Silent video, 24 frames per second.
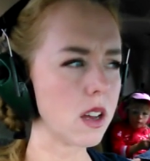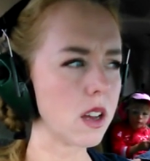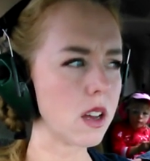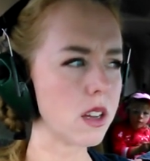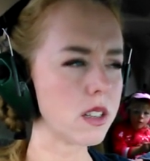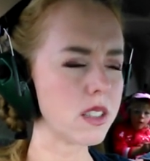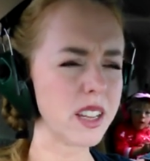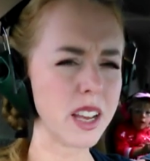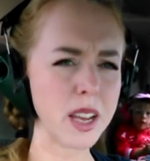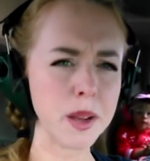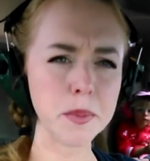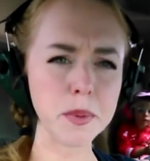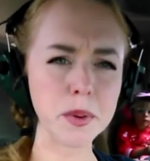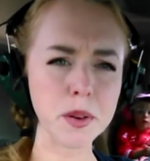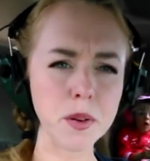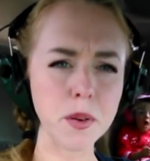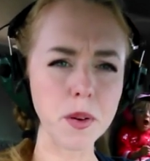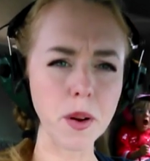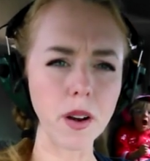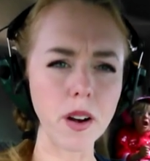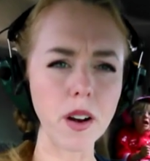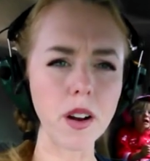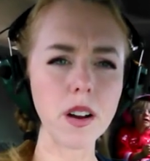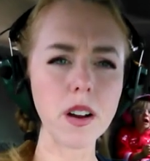a tape
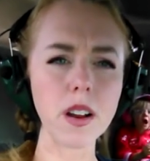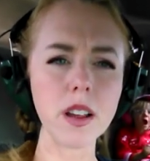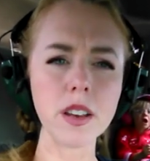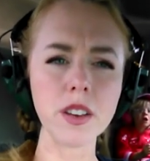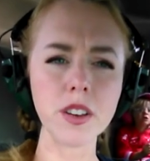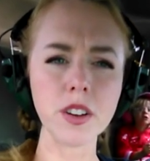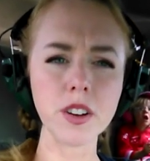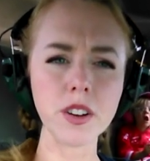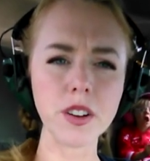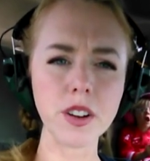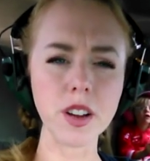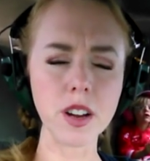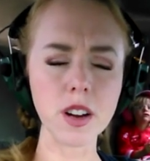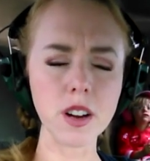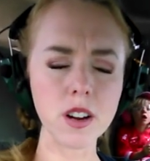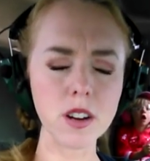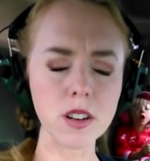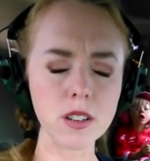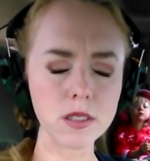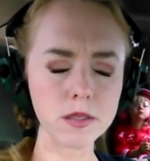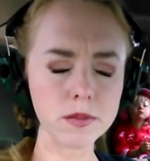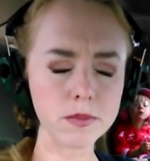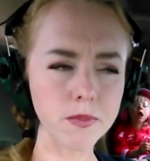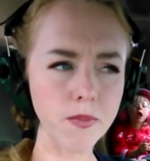recorder in your
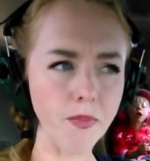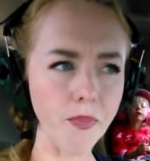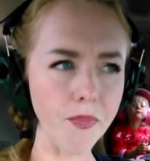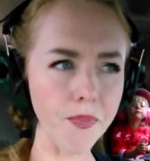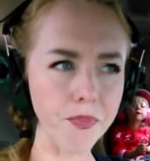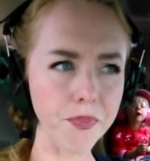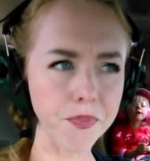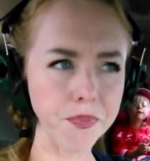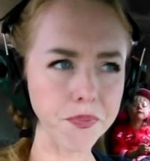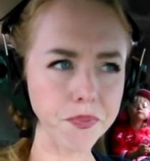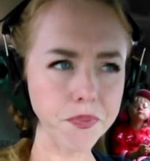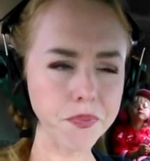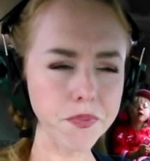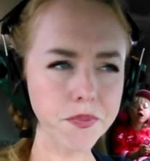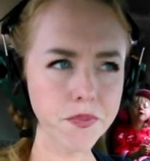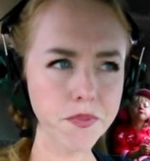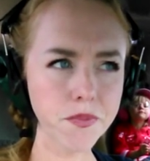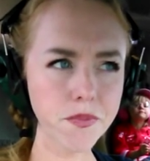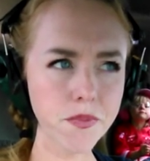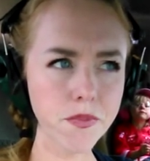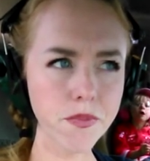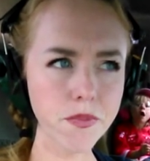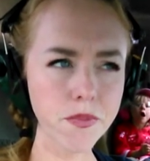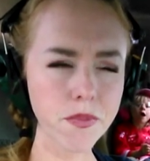ear.
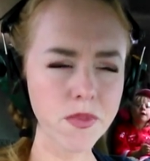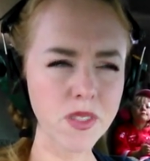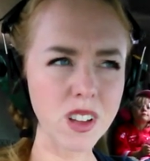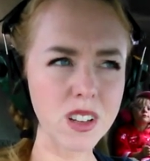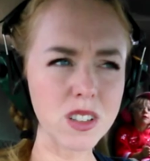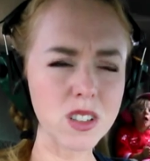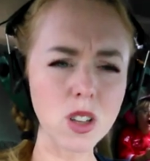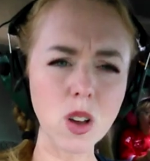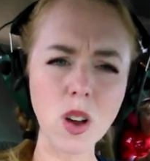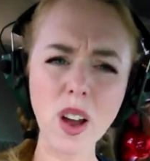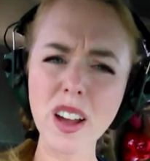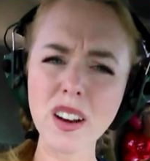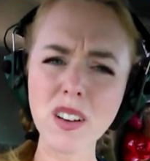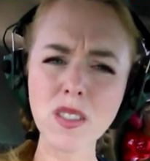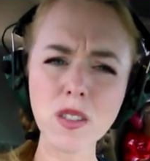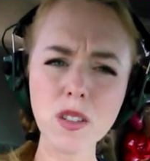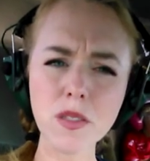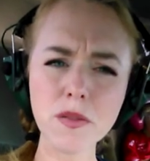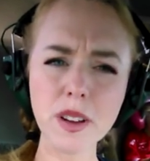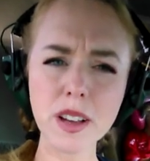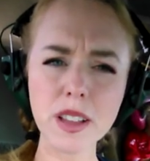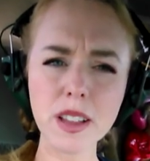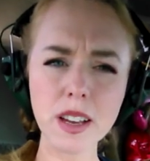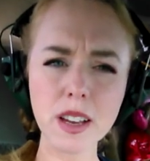So I don't know
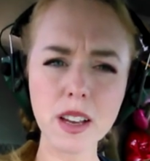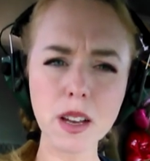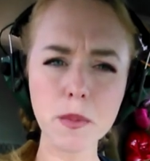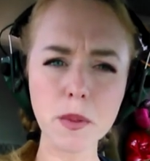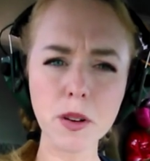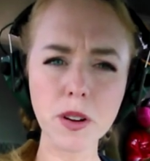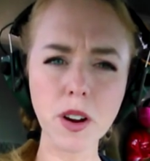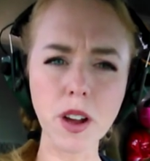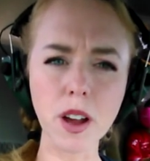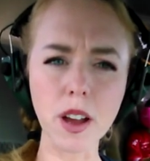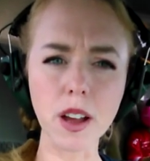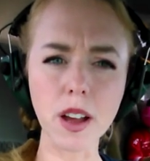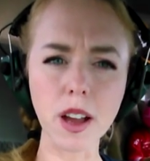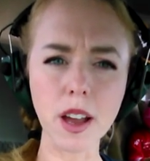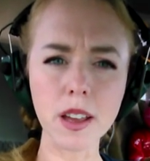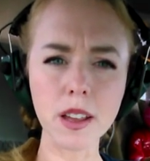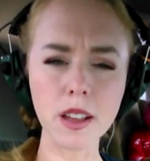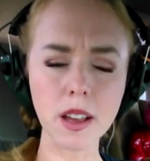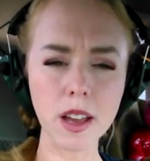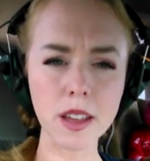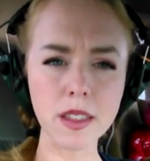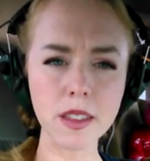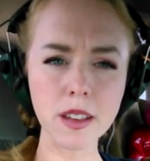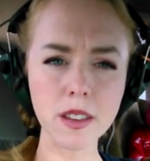if I like them or not.
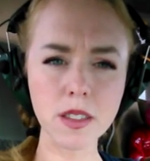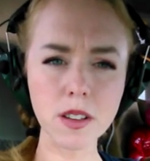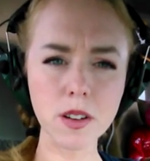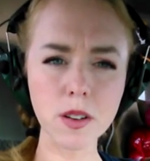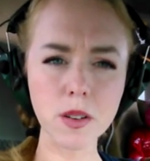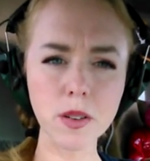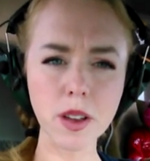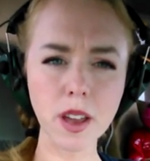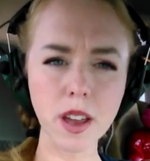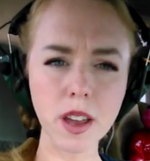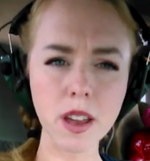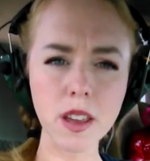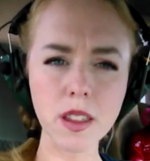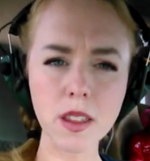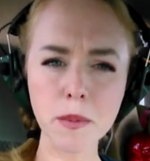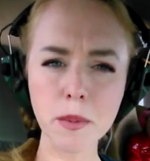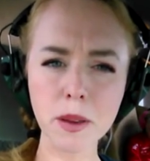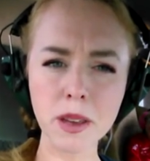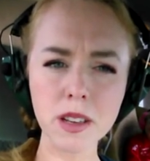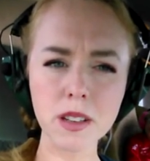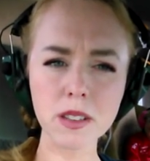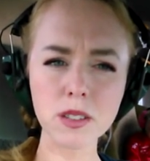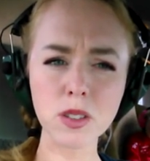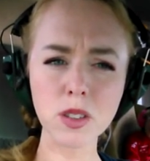I, I think they're okay. They
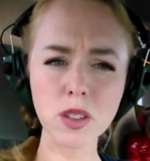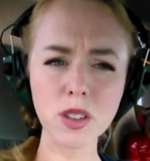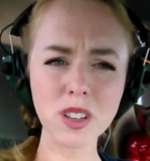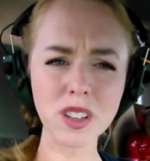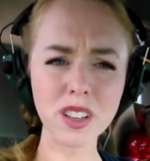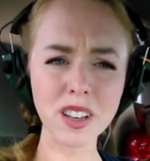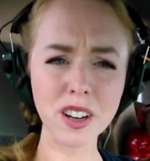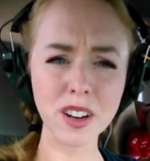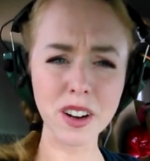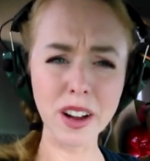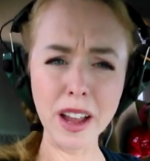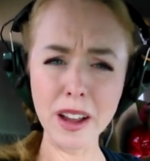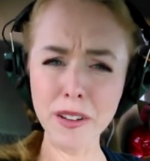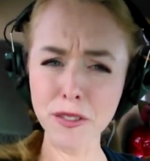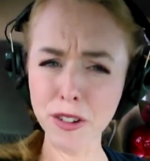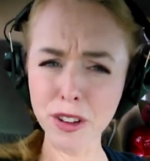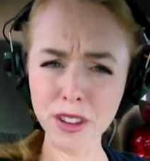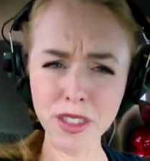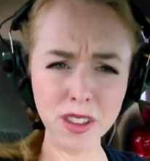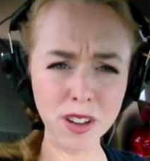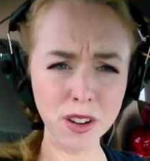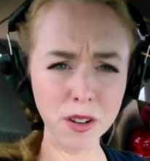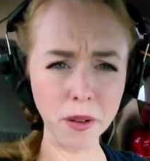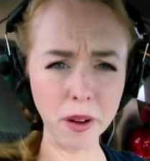make it so you can hear
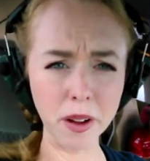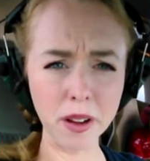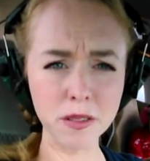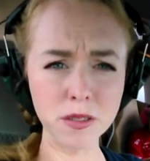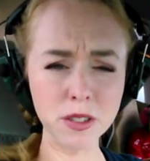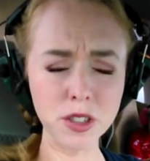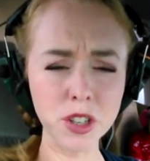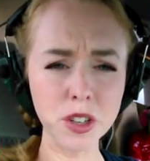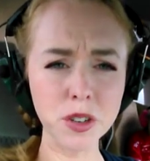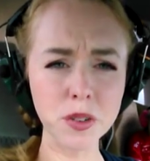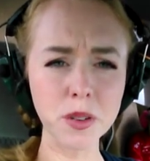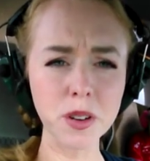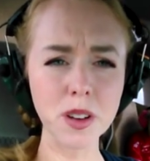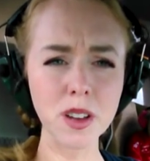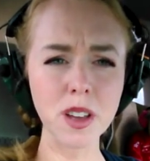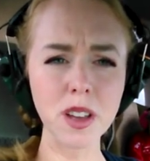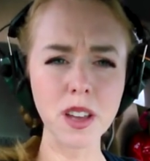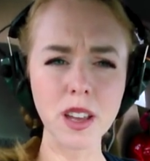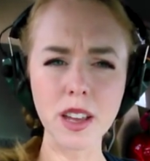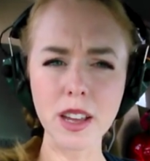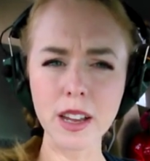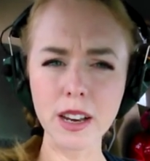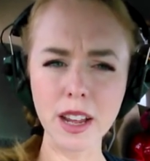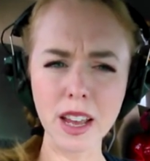everything around you.
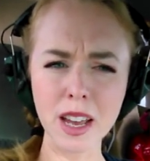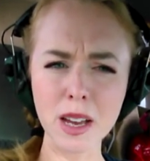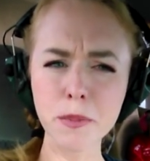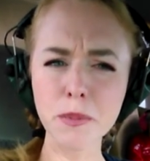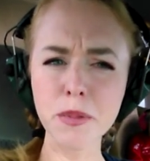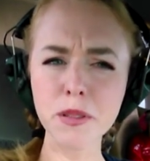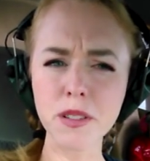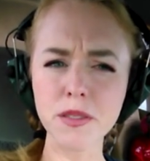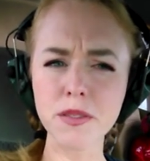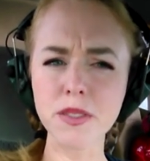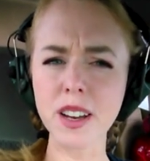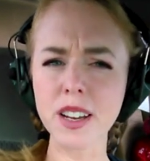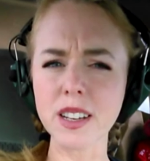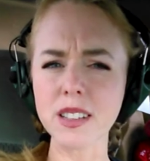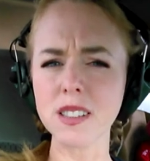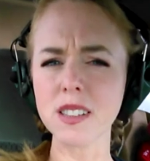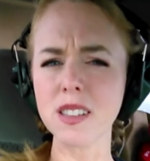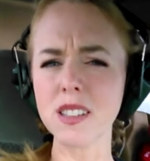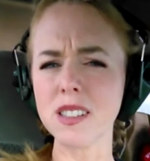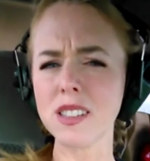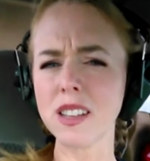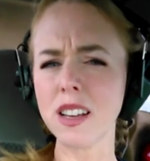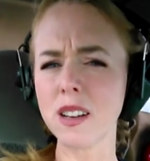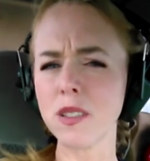It amplifies
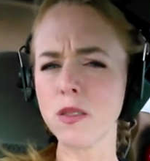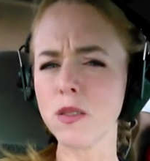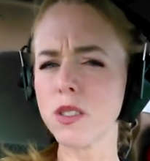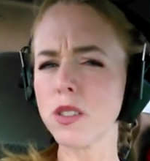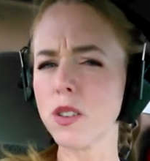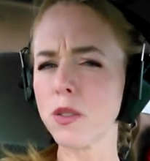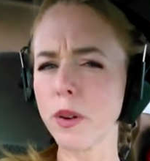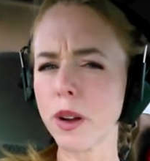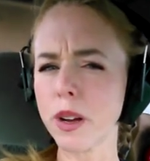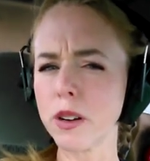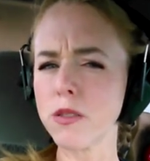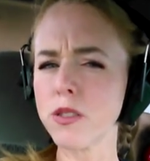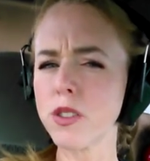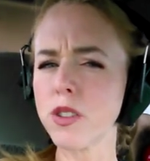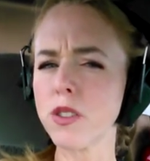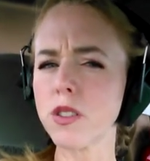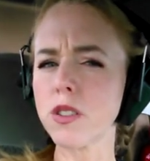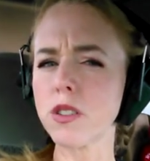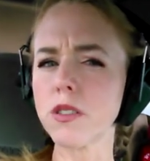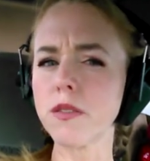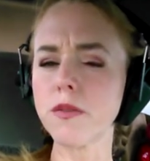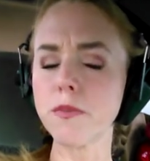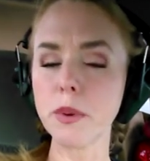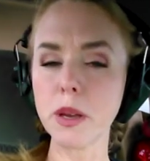the sounds around you
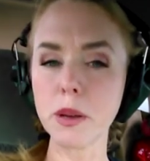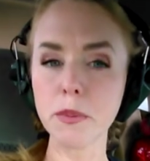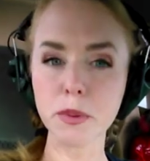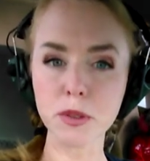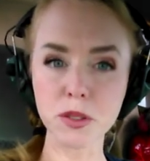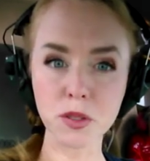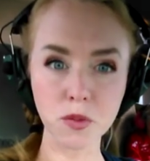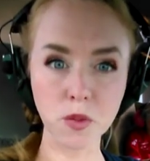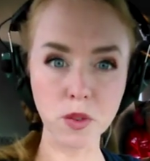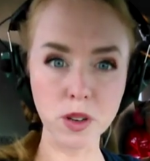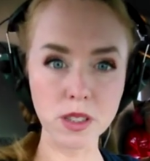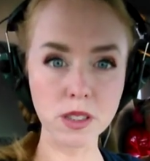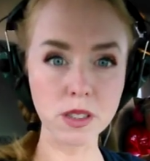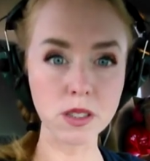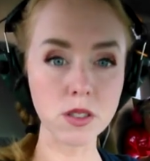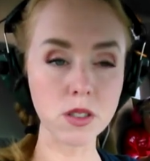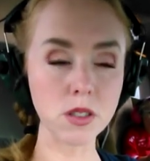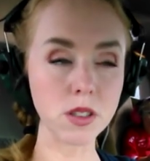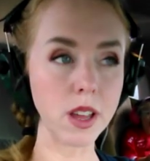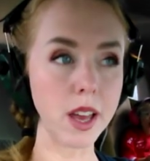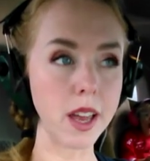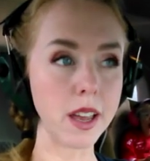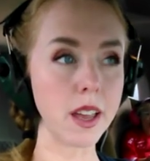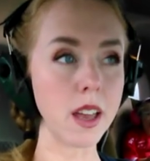that are people's voices,
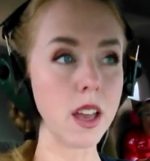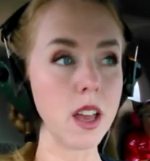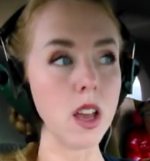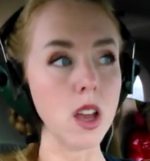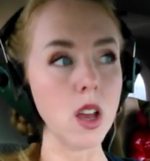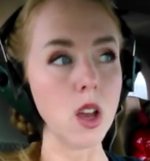or like